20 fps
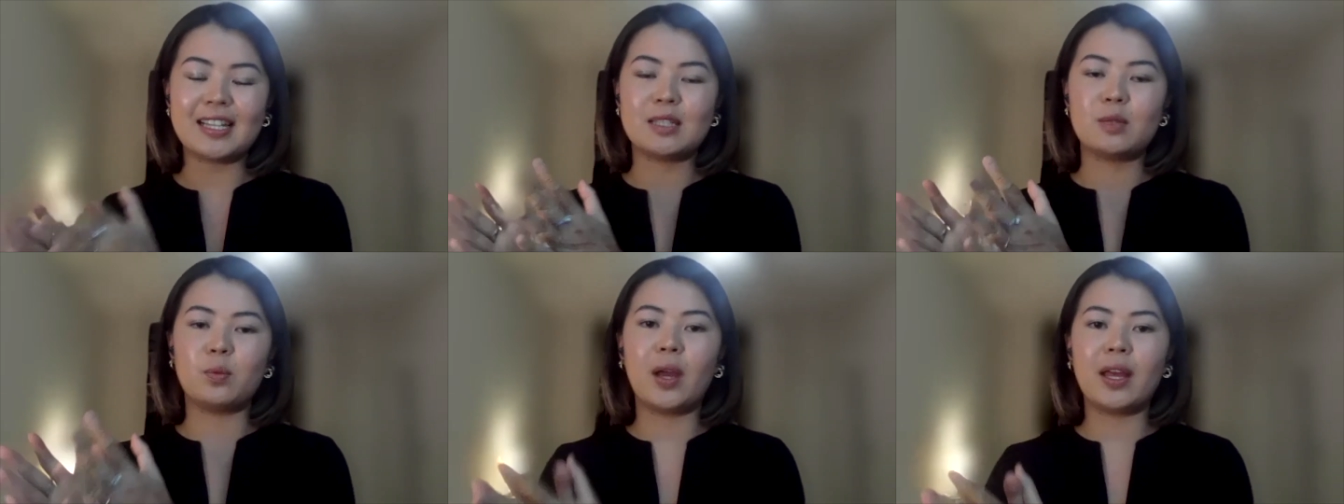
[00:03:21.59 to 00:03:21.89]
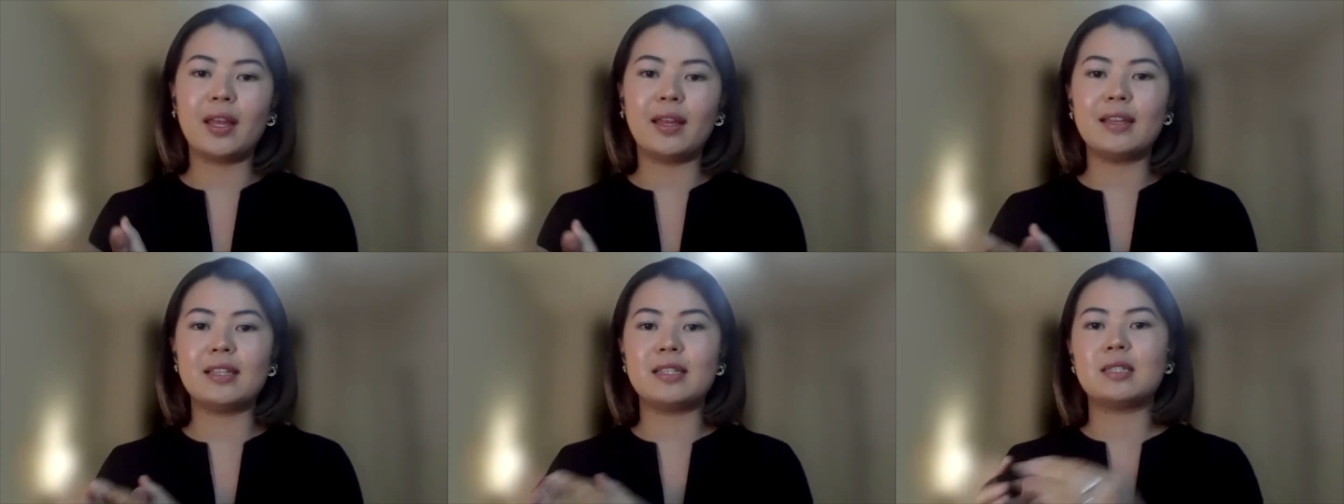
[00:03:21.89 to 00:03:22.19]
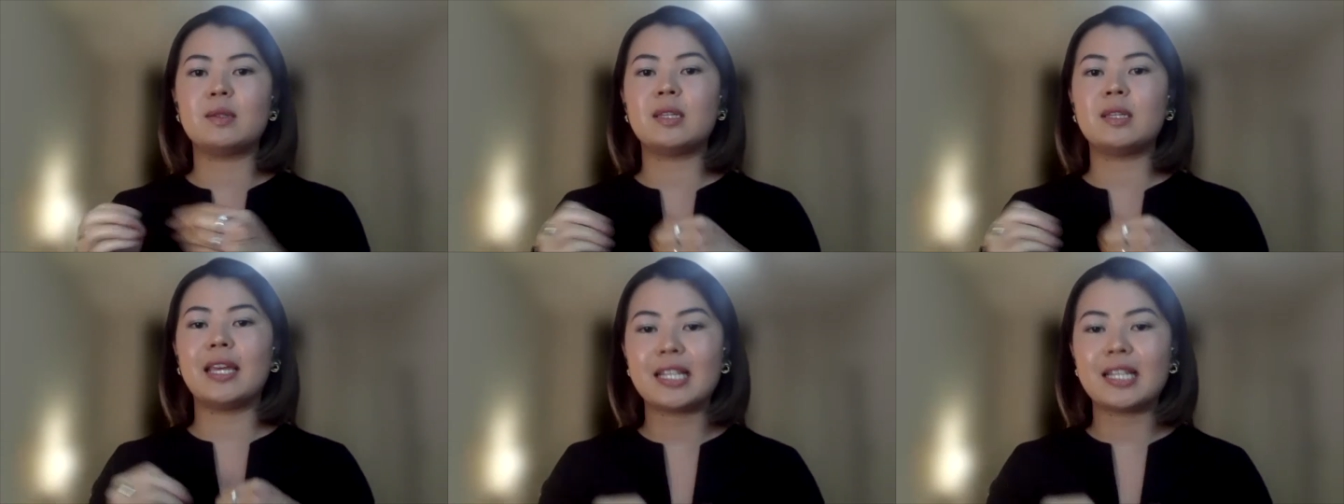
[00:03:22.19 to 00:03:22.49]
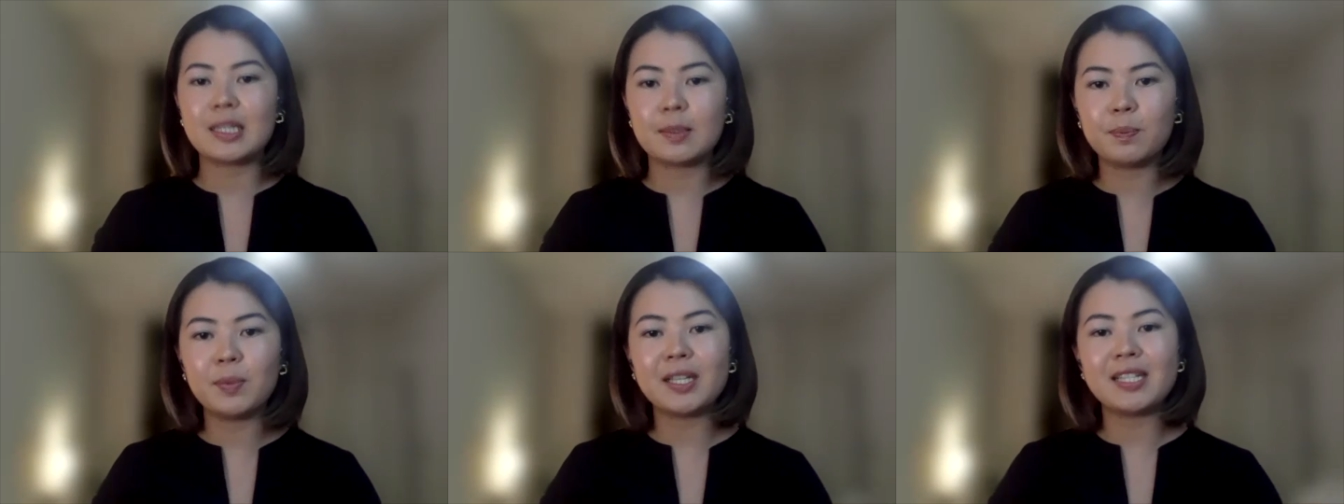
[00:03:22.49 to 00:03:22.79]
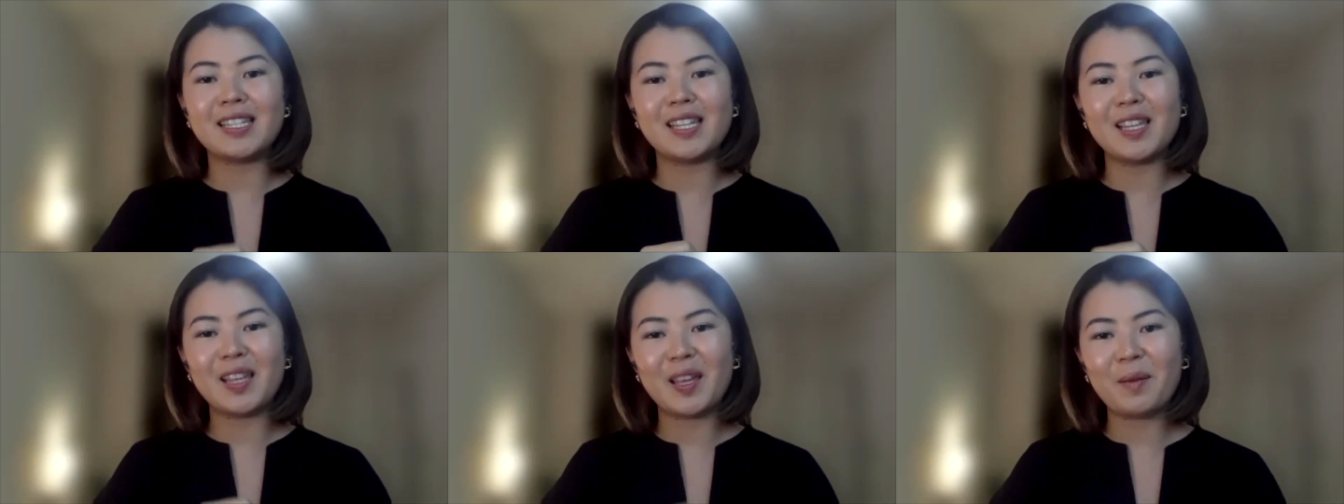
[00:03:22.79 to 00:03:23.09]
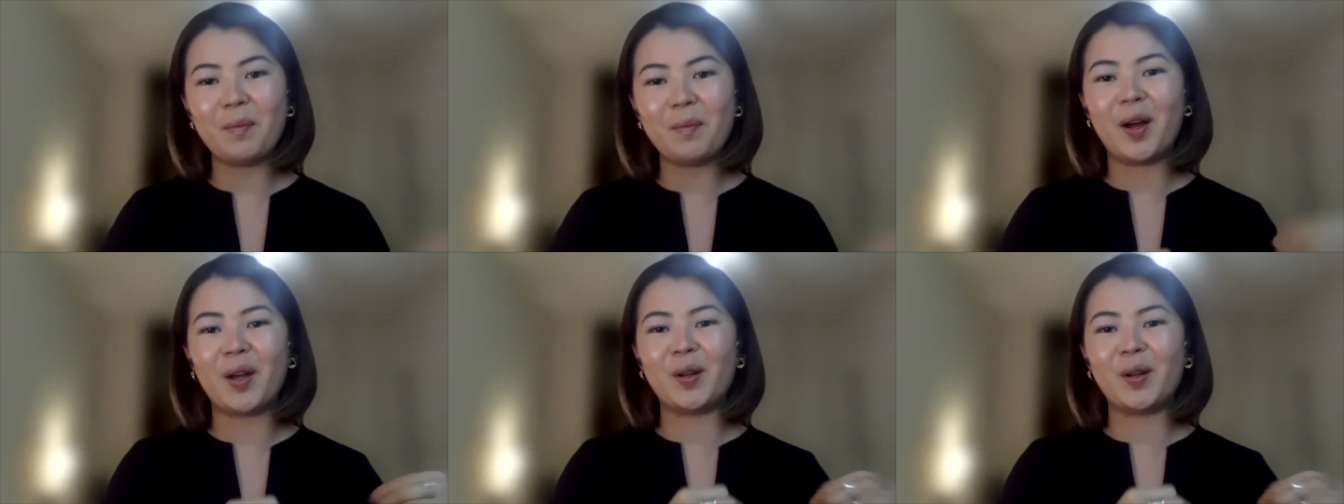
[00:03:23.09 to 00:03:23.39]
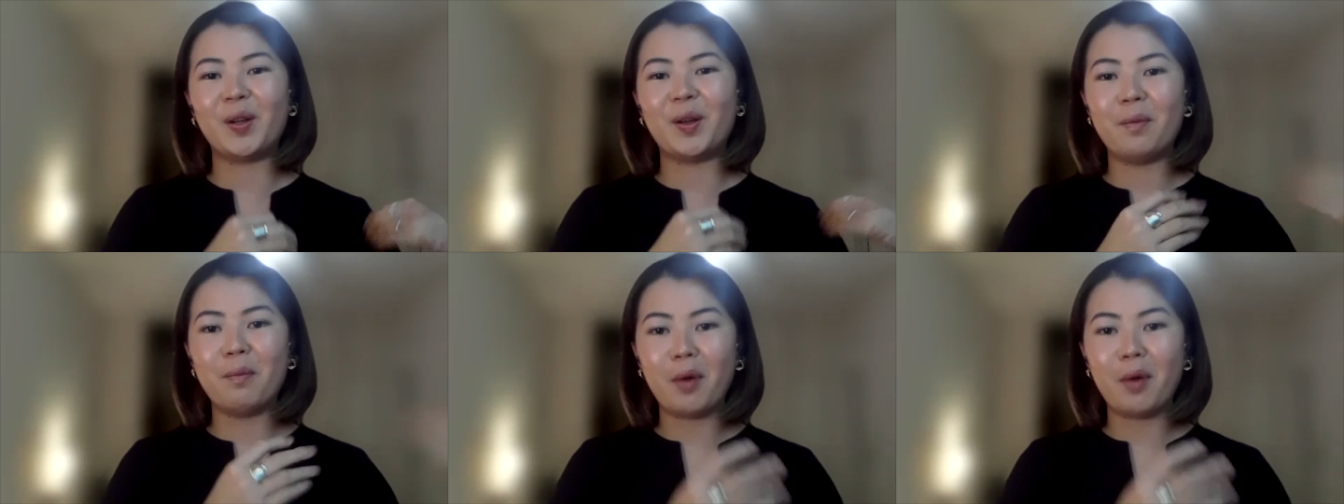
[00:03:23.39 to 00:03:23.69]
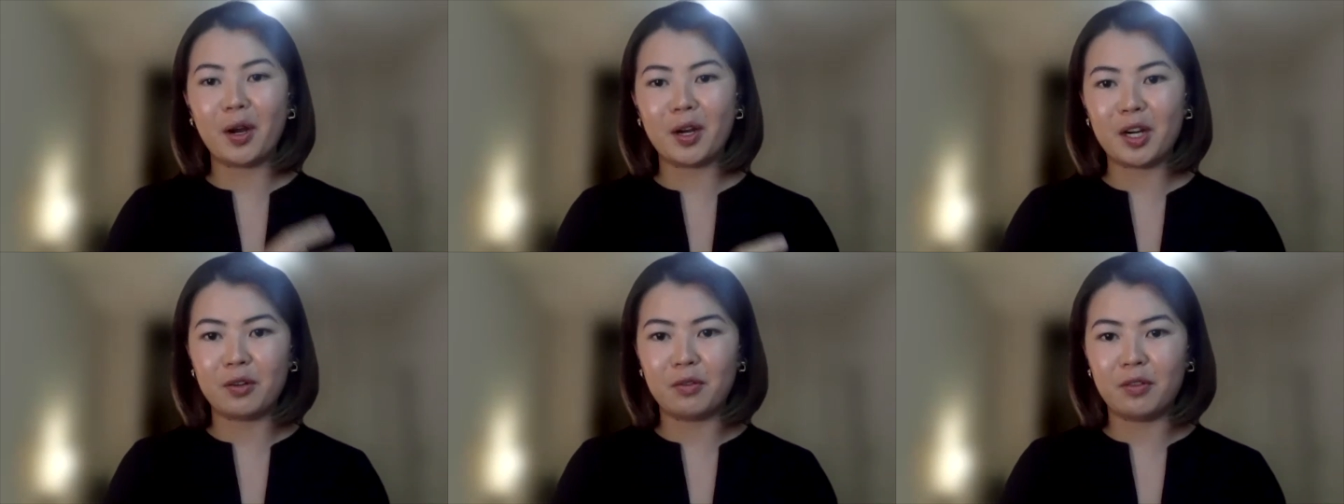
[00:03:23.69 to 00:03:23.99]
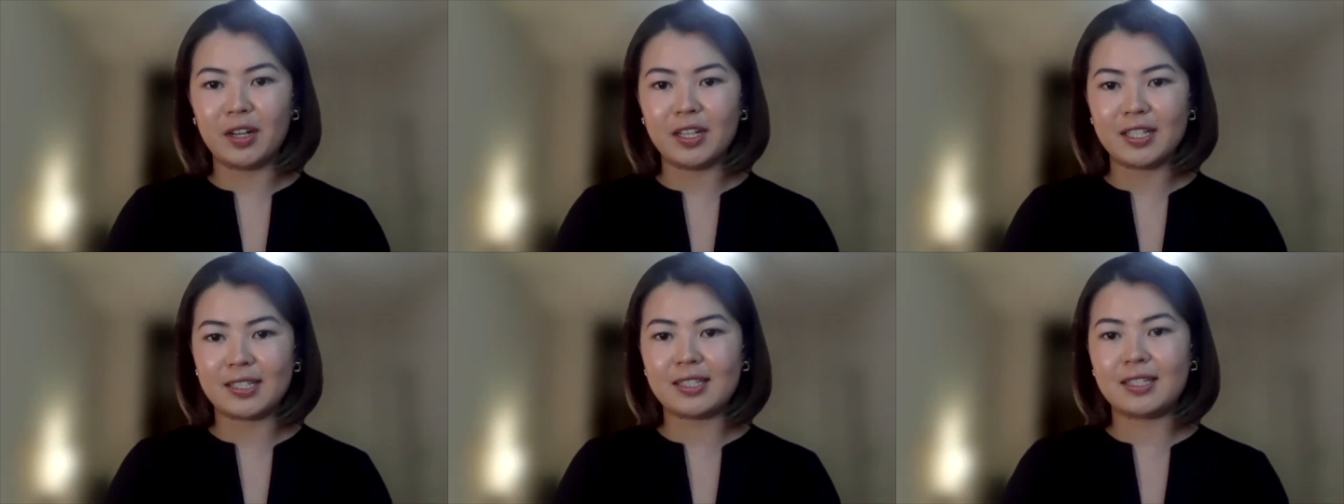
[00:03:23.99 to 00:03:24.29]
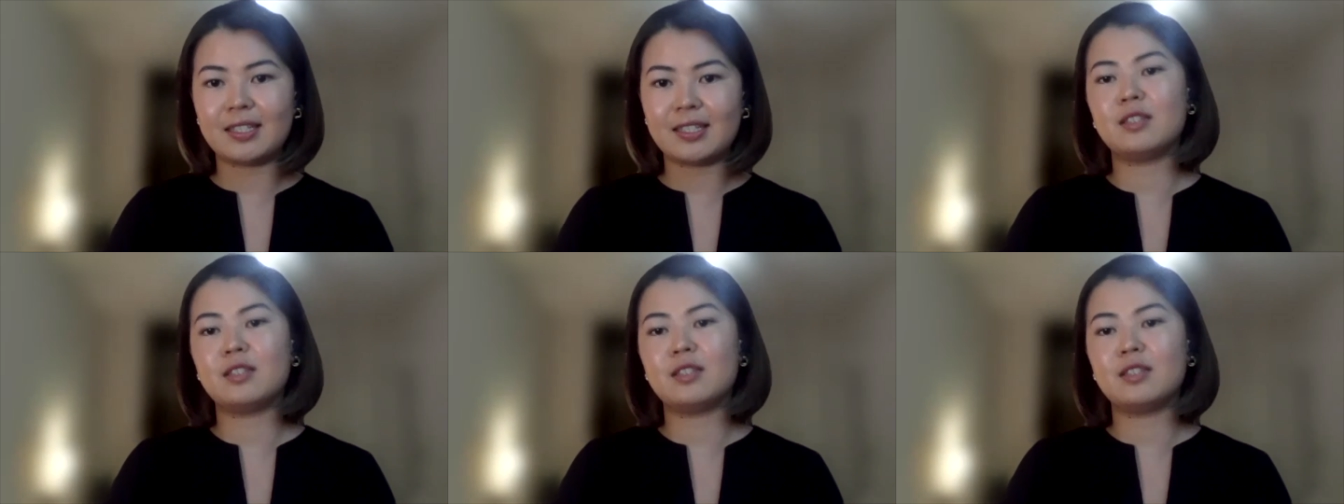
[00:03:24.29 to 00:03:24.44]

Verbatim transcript: as well as explicitly model market risks